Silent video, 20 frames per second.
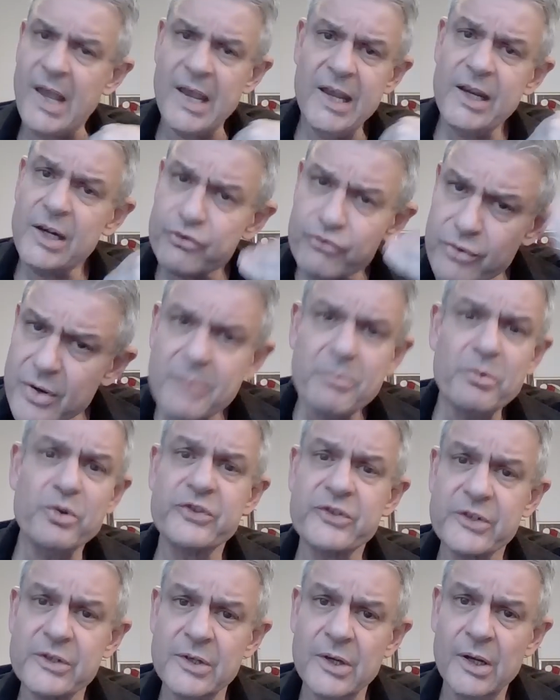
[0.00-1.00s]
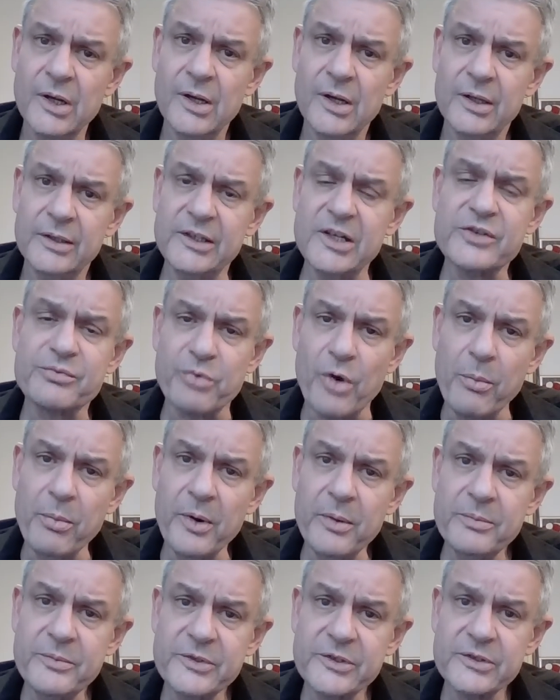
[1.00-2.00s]
he attributes these
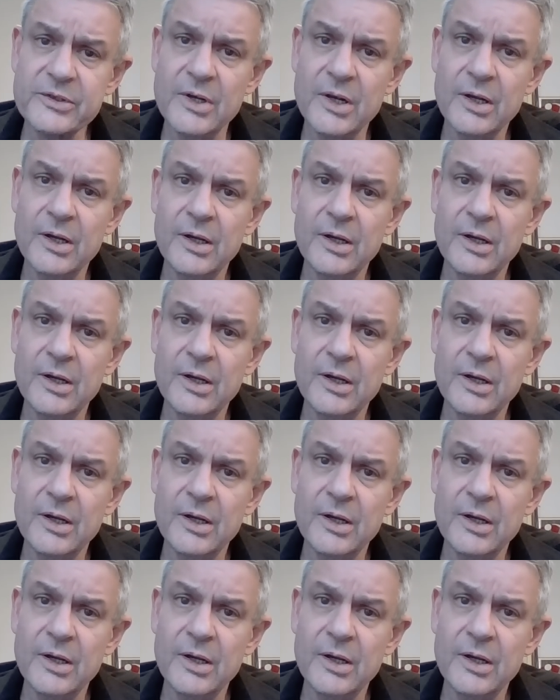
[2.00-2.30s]
problems